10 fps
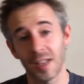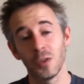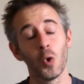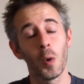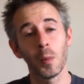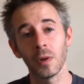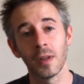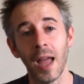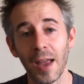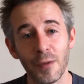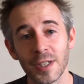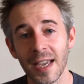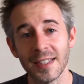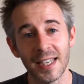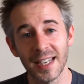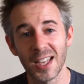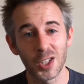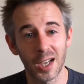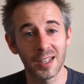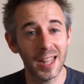Normal, everyday teenage
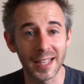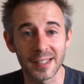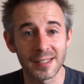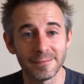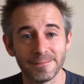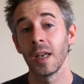kind of things.